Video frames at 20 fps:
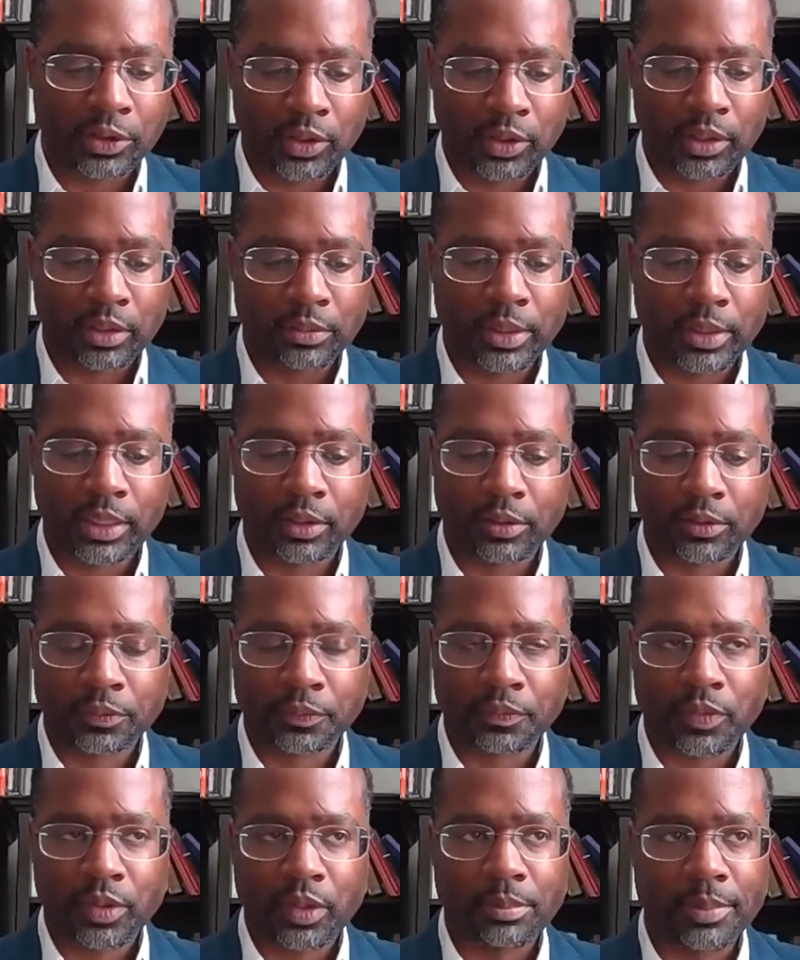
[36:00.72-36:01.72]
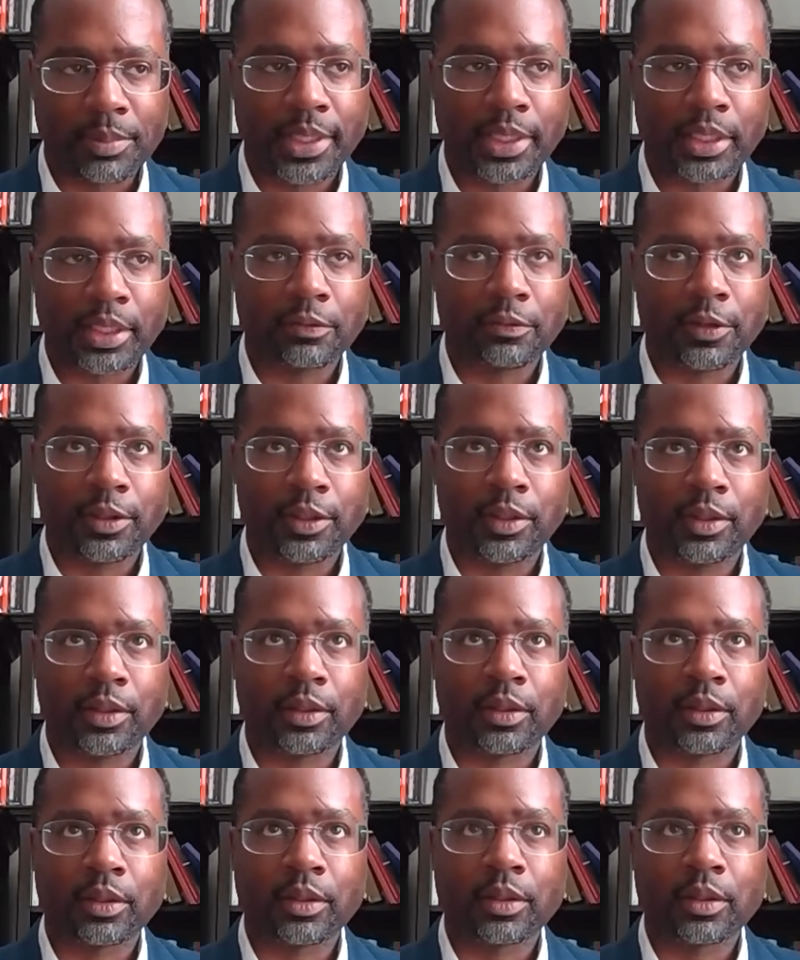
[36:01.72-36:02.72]
talk about many of
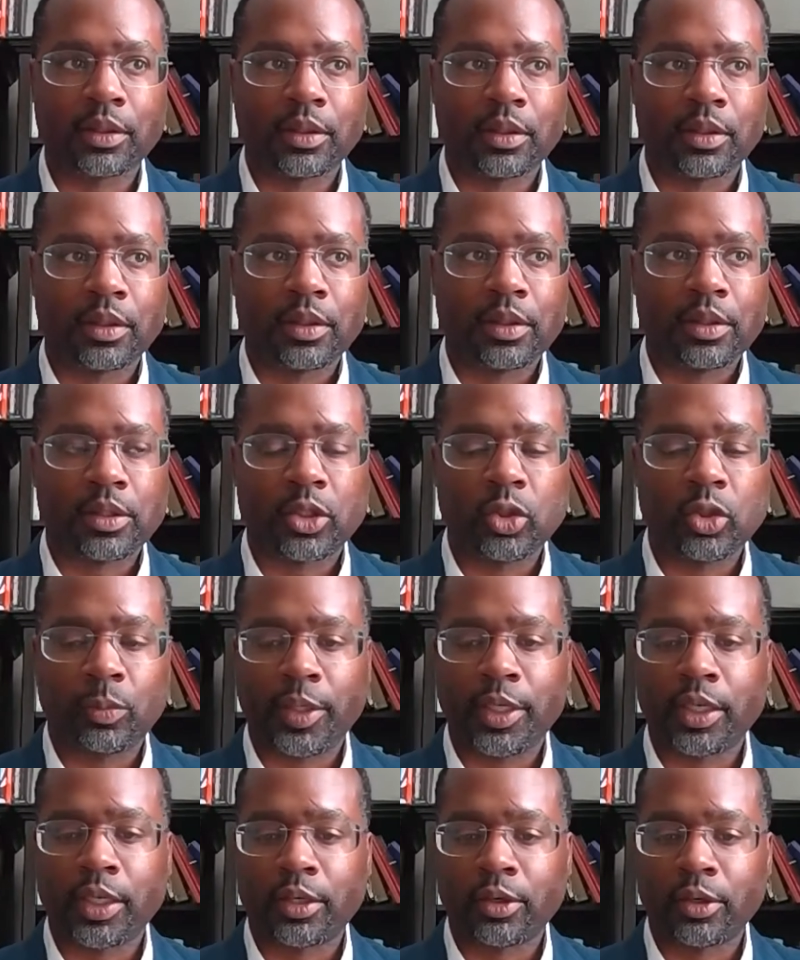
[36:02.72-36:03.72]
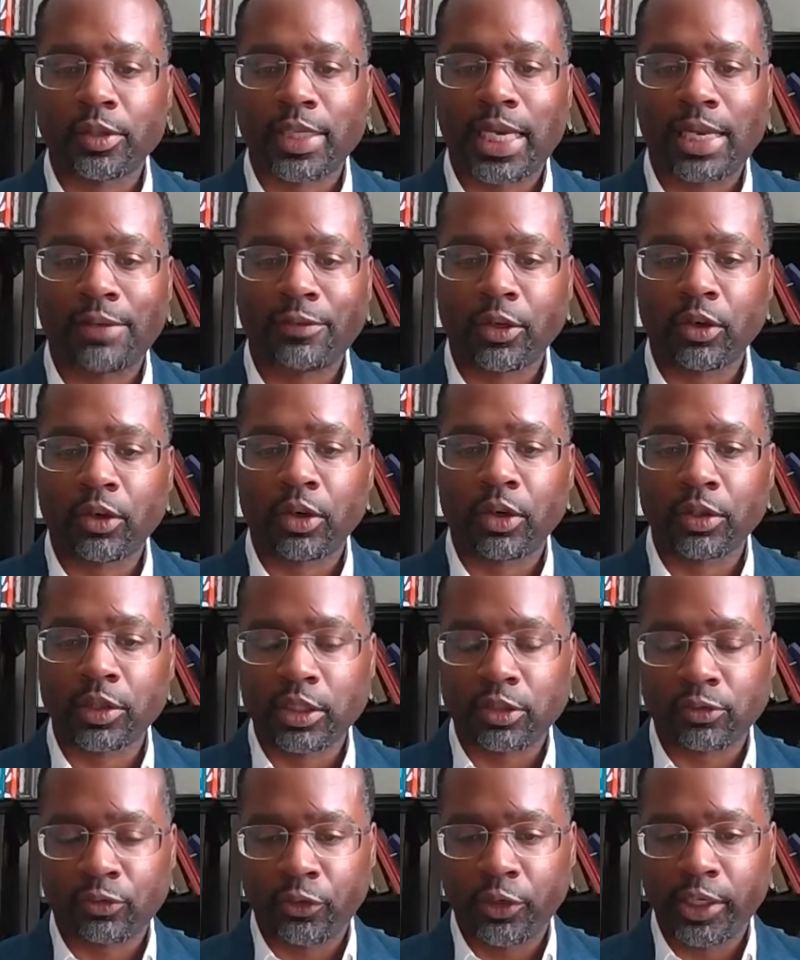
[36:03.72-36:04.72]
the superheroes having all
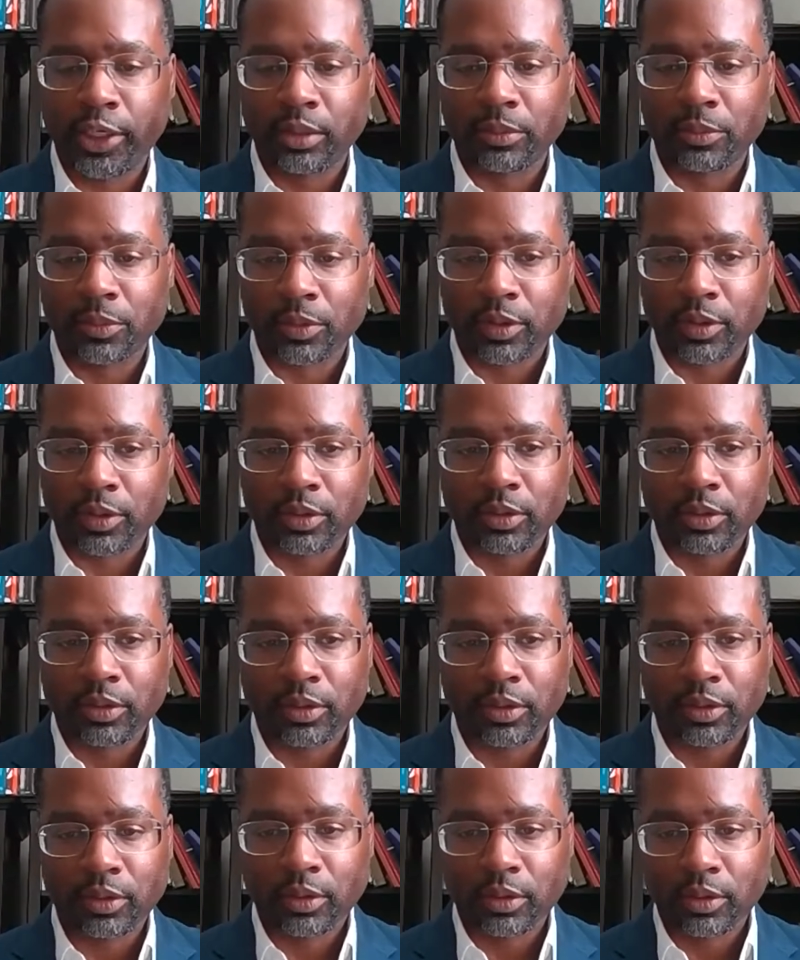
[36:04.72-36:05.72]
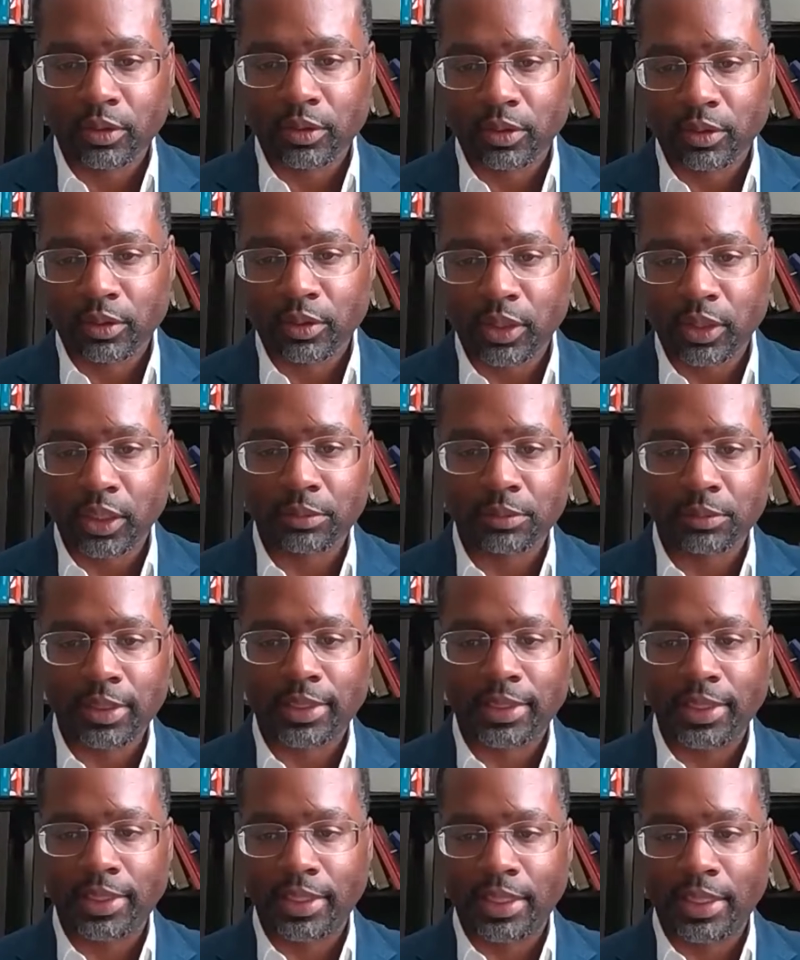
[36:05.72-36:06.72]
these freedoms um,
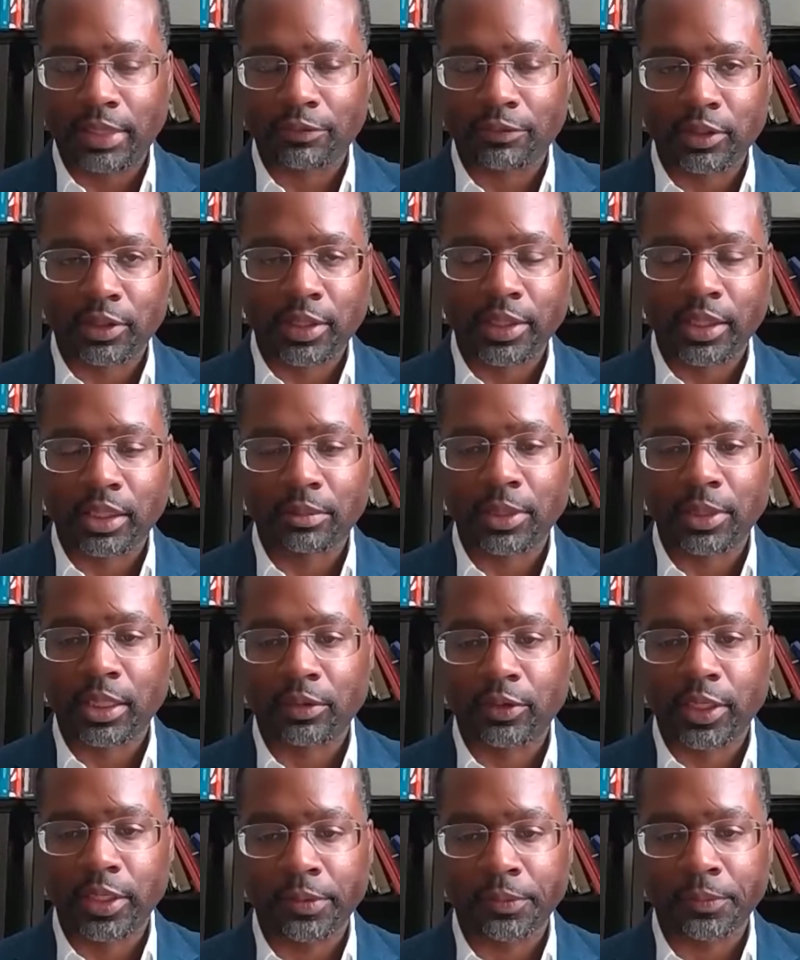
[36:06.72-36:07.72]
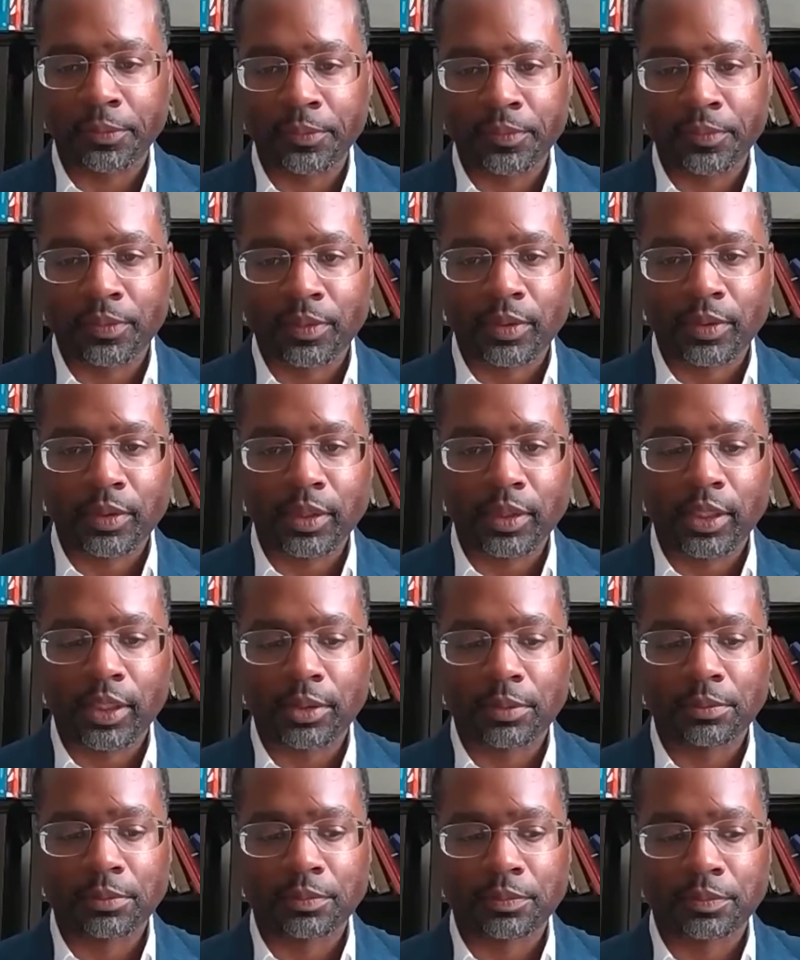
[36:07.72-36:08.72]
that they didn't have to think about, right?
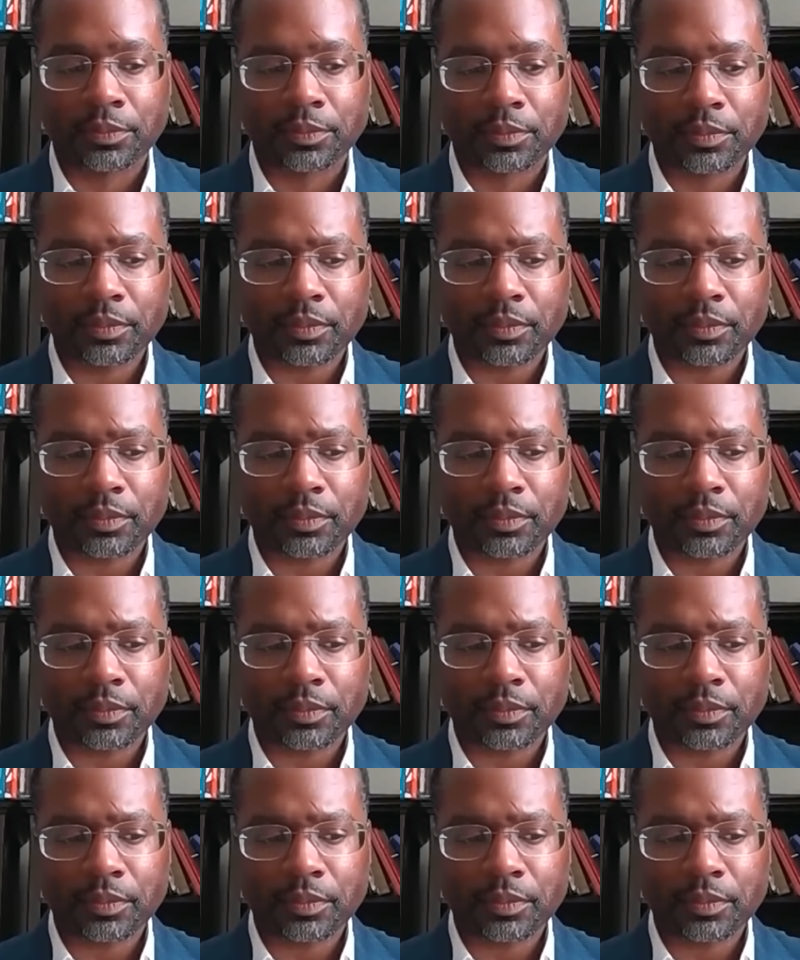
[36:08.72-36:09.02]
Um,